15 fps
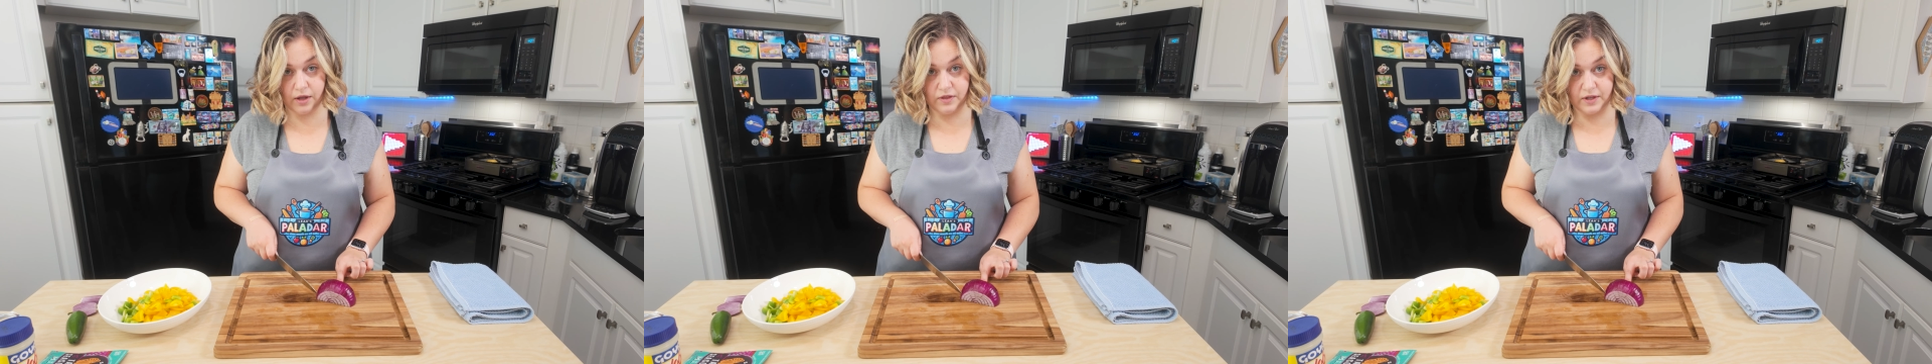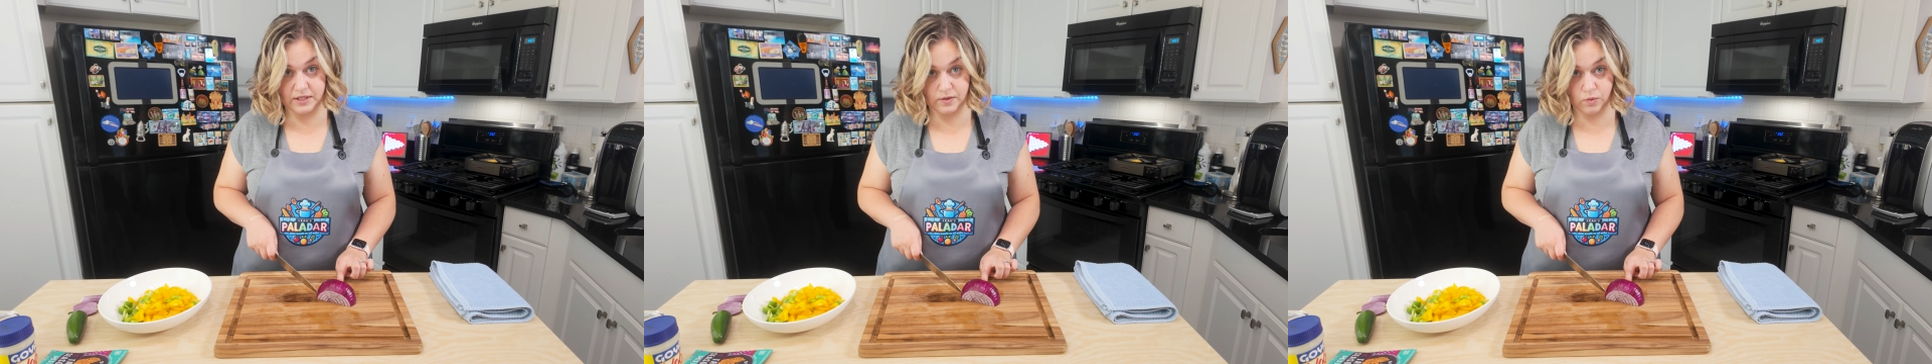
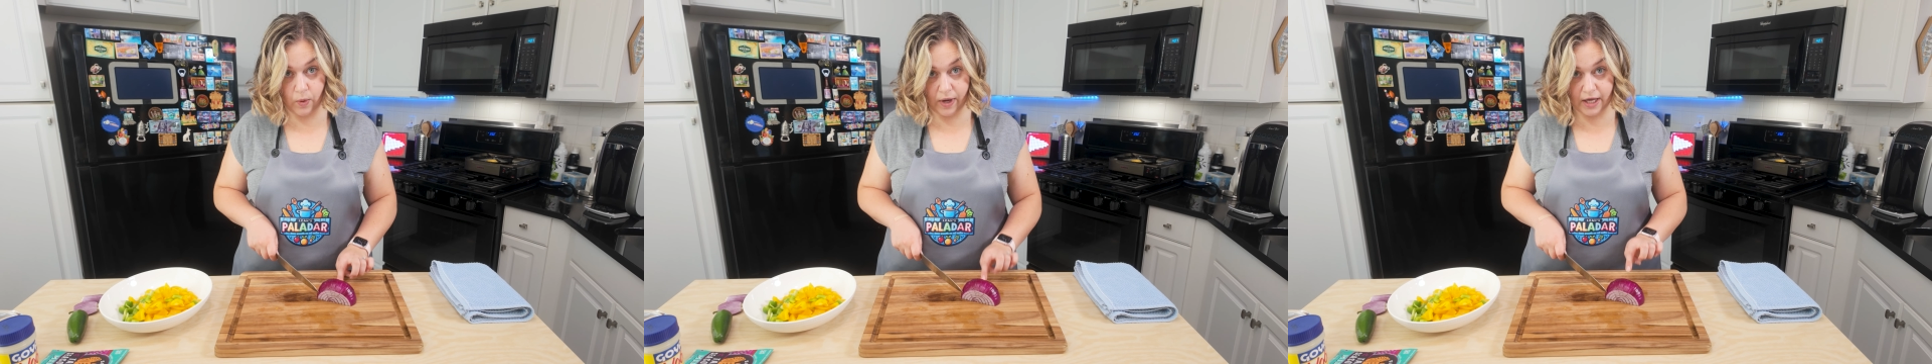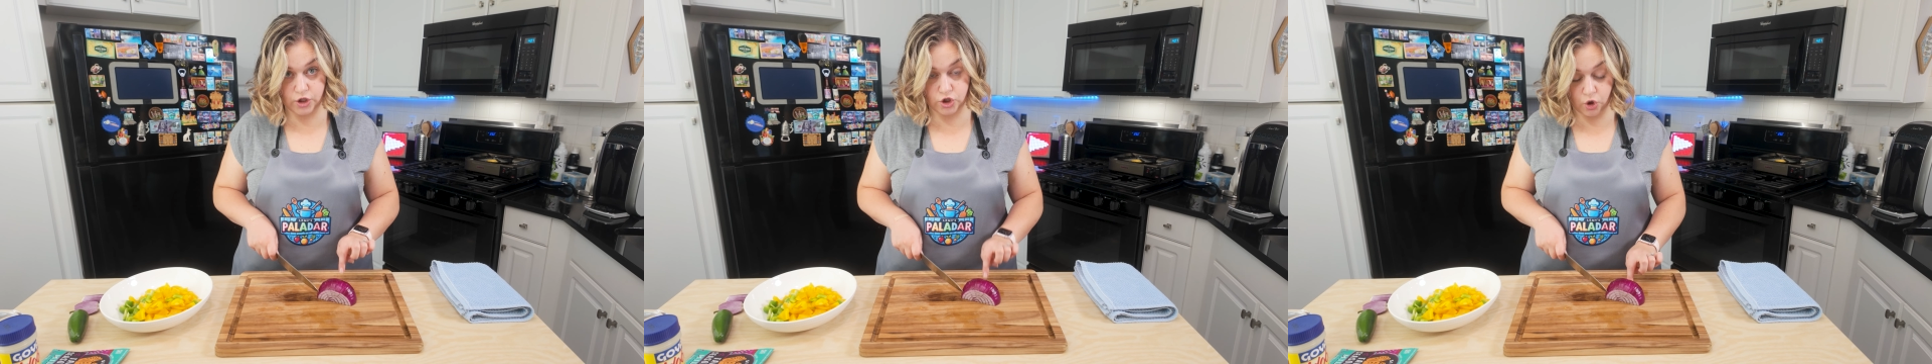this
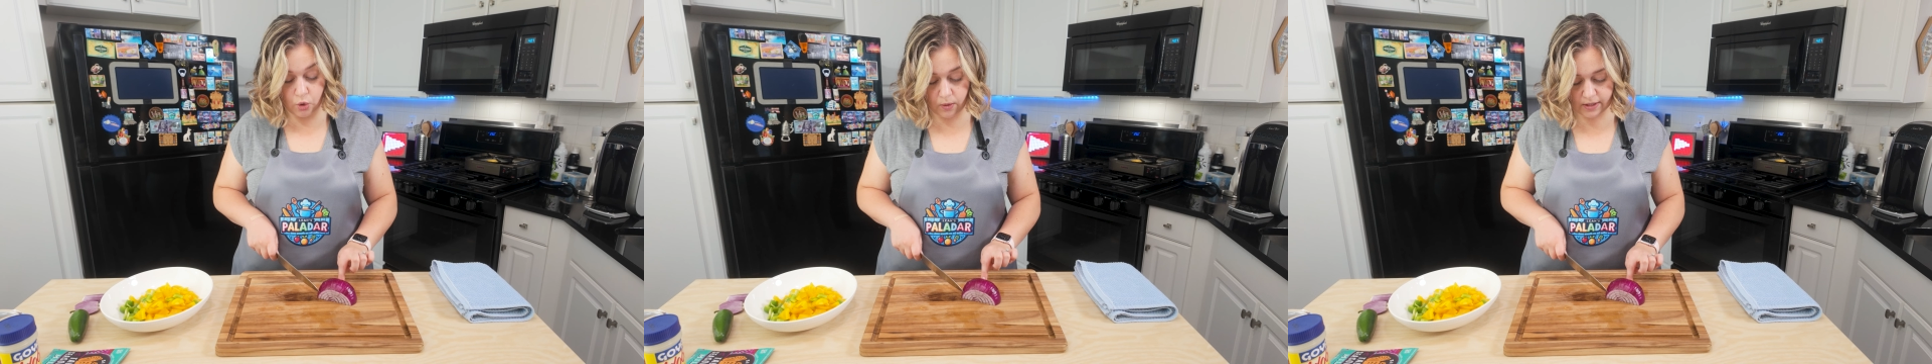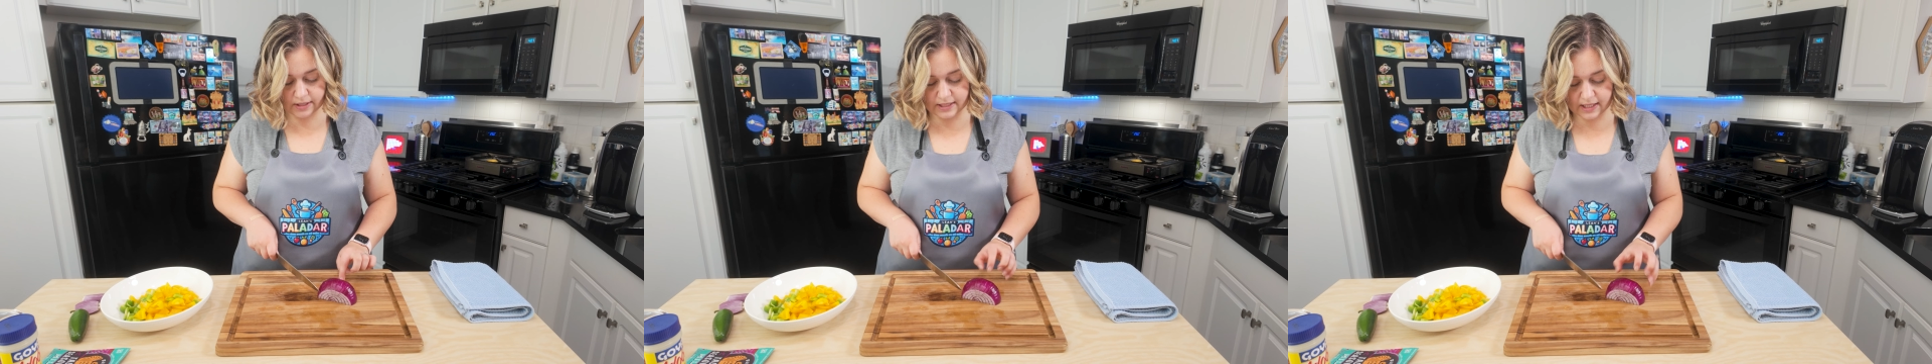way
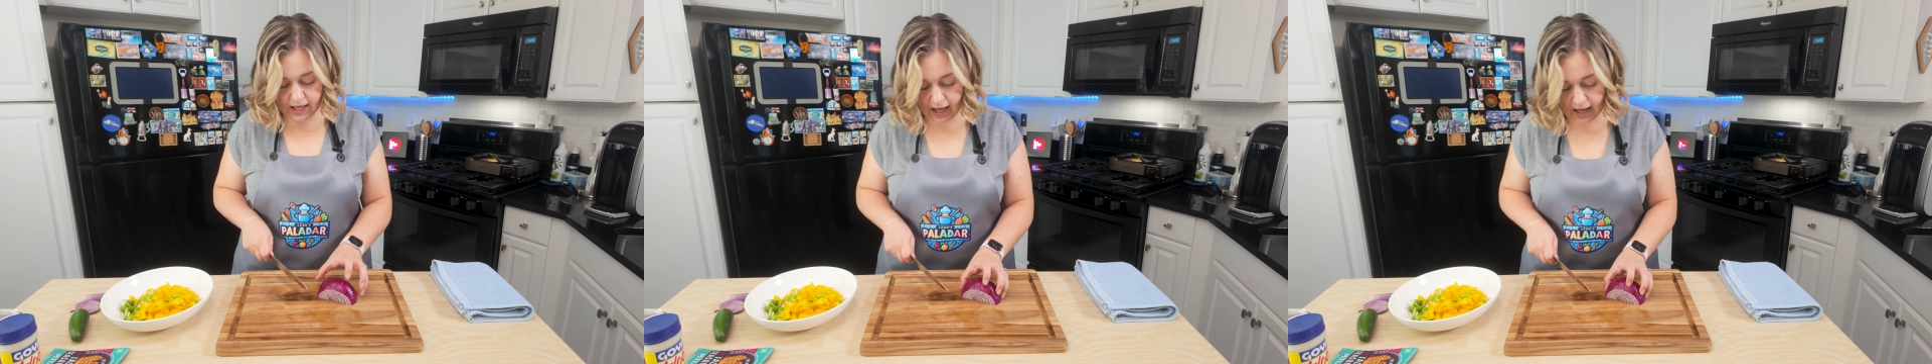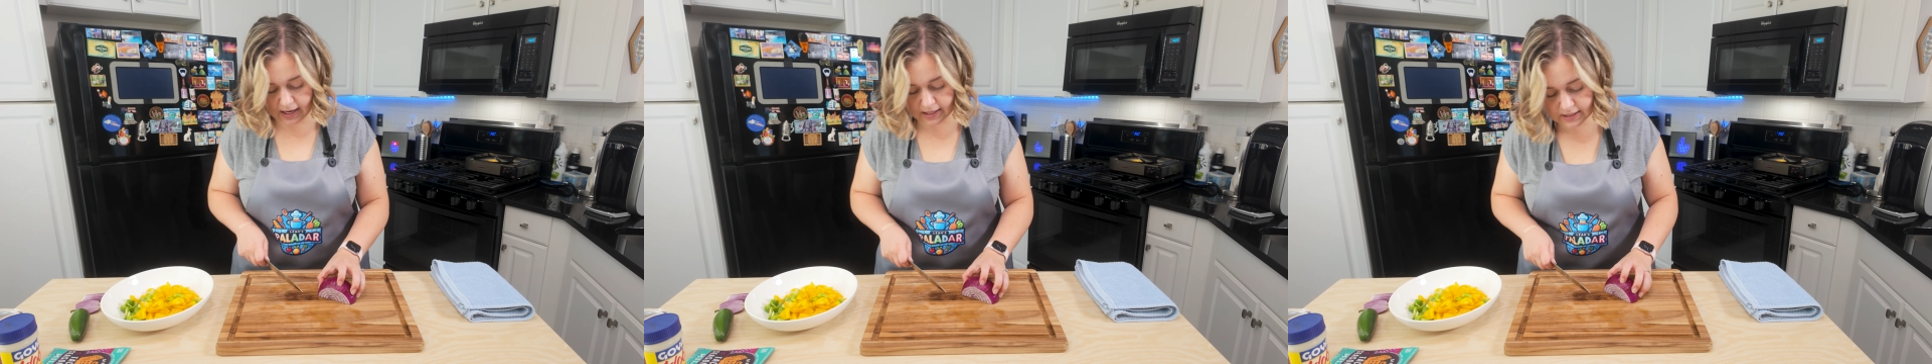towards the
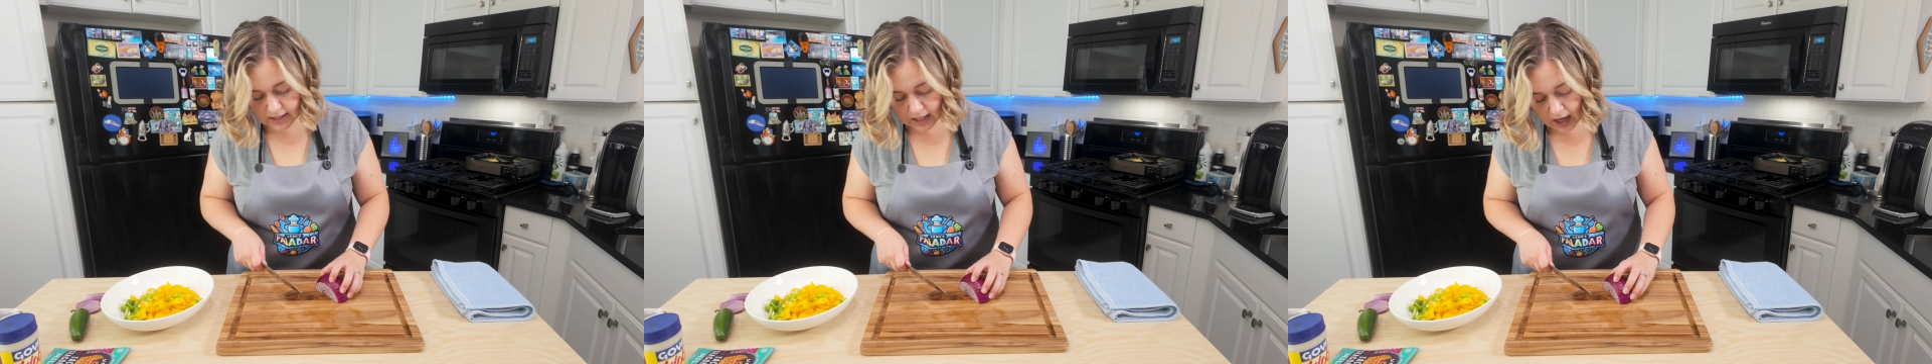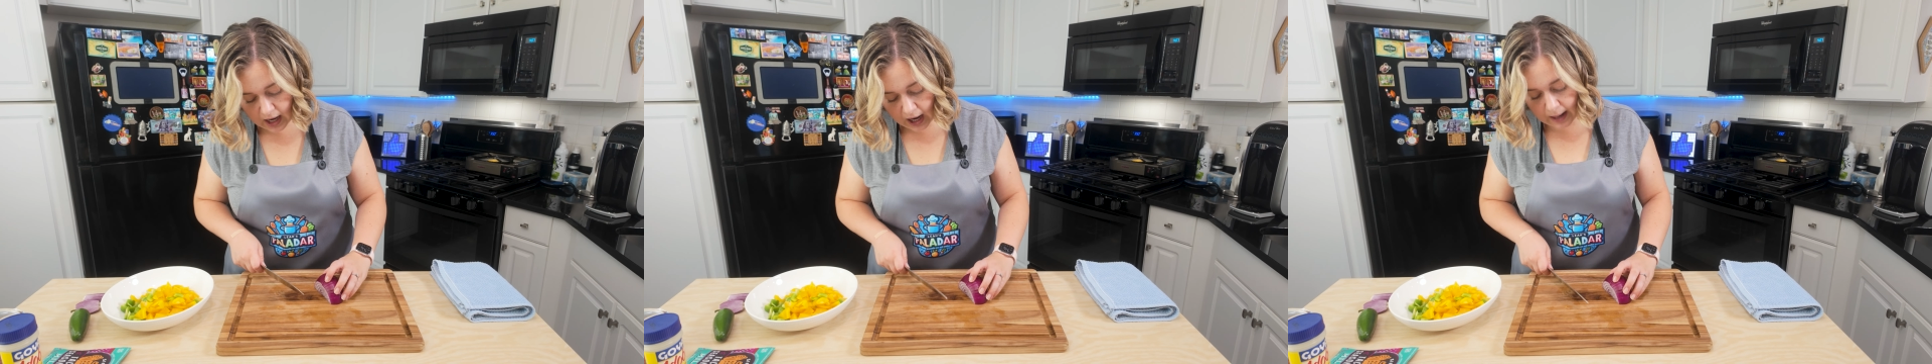end,
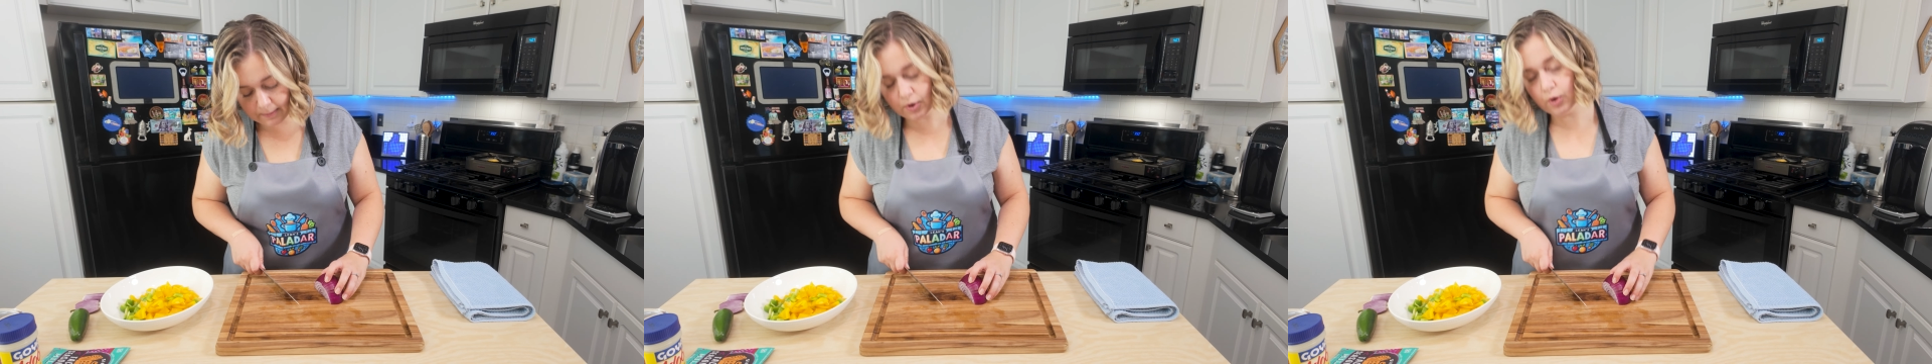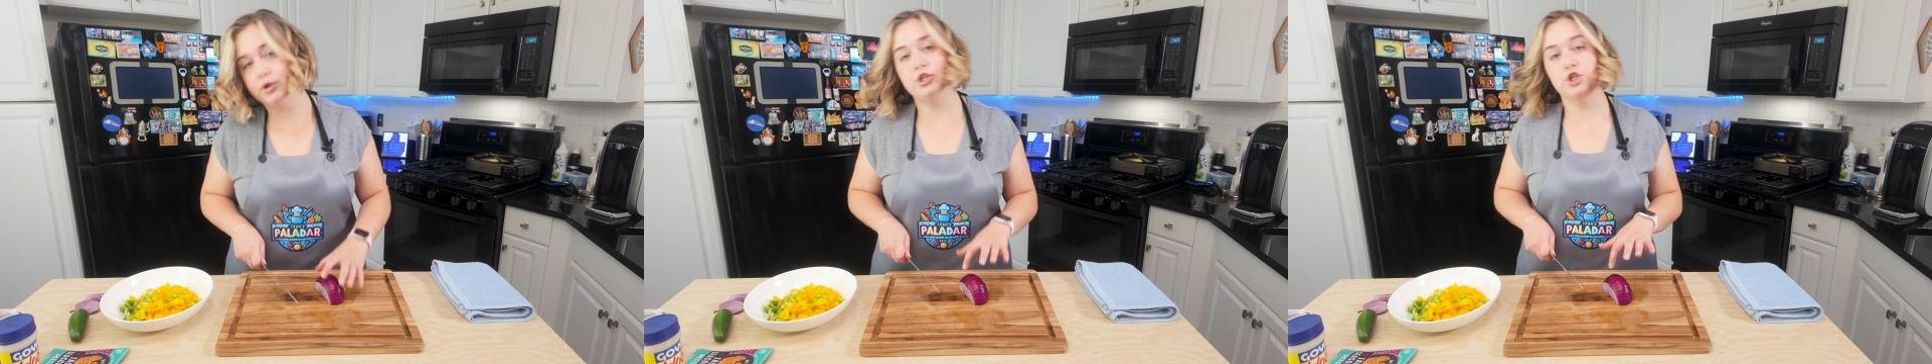I'm
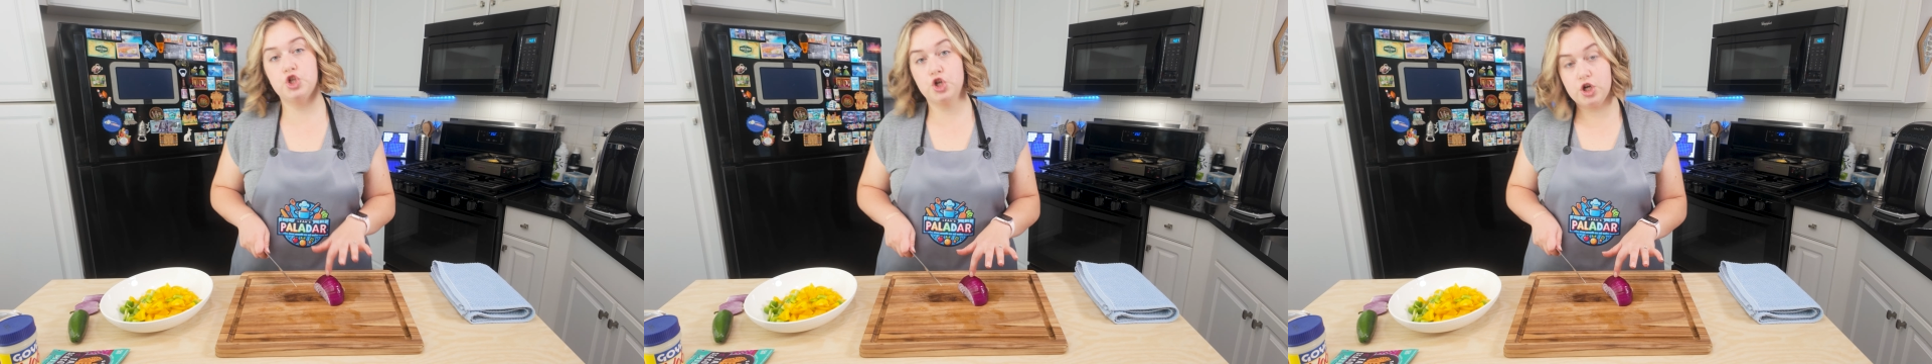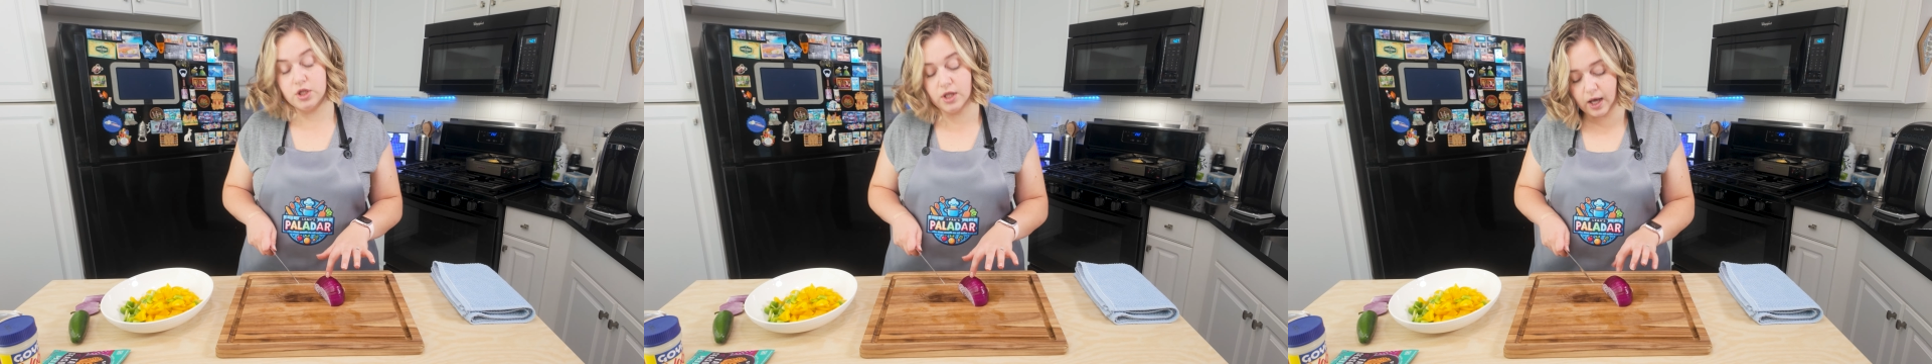going to
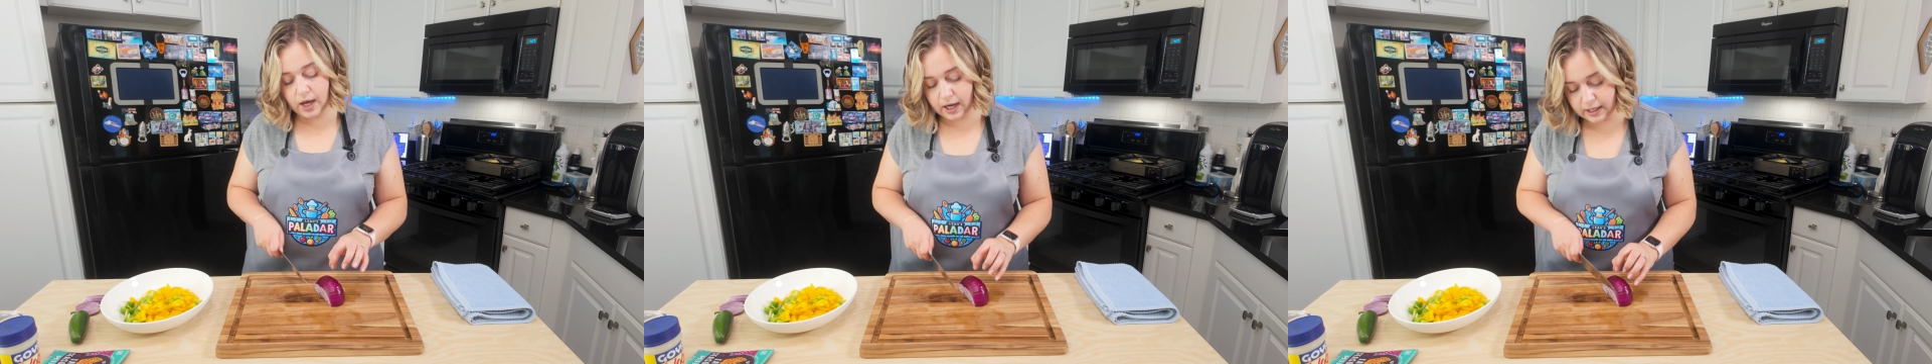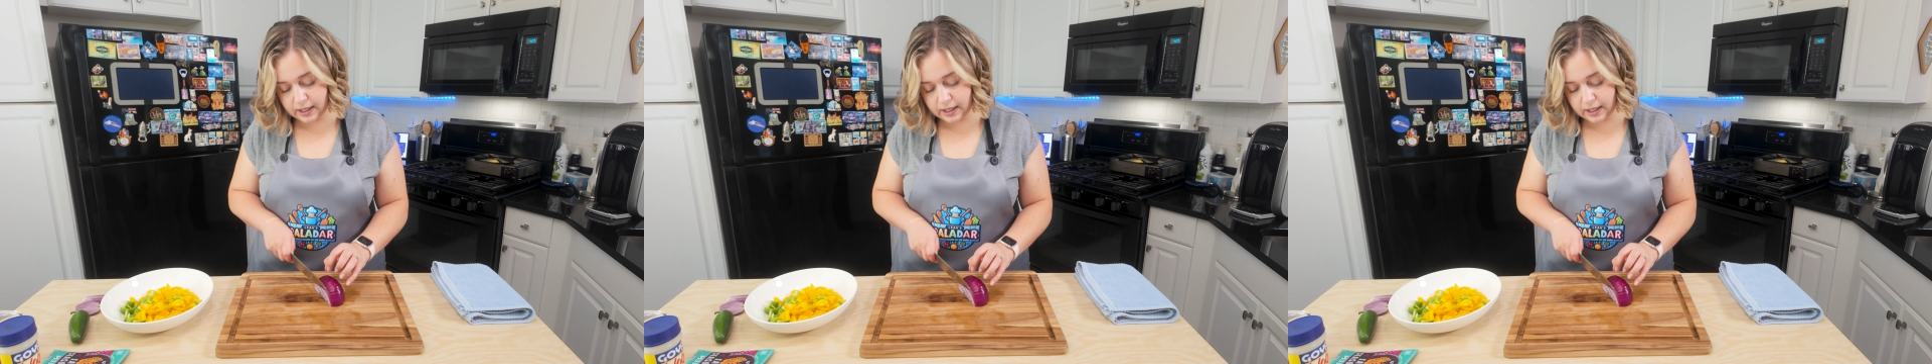turn the